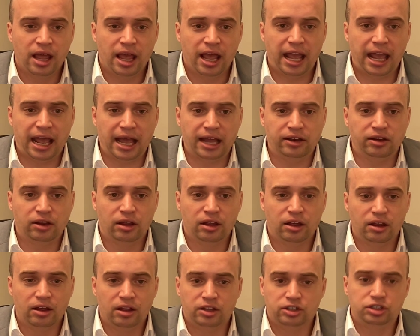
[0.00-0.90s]
And
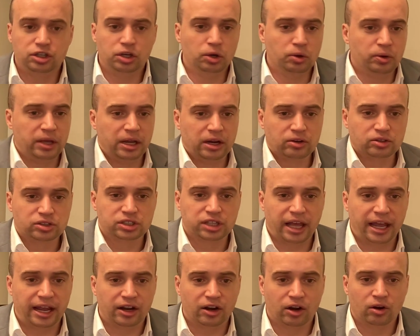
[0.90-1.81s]
2 years
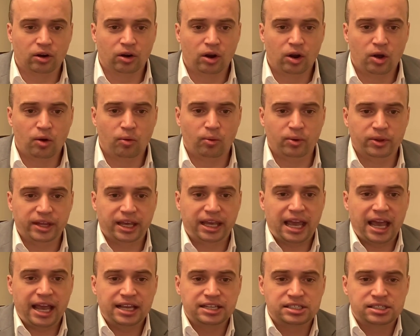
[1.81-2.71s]
later, when the
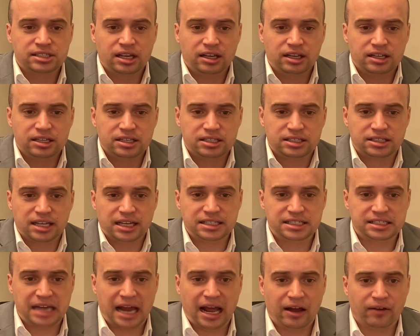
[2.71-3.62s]
case sits
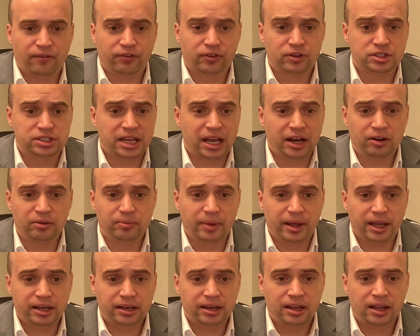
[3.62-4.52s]
down for
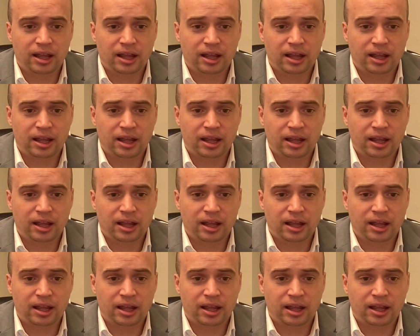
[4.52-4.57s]
settlement,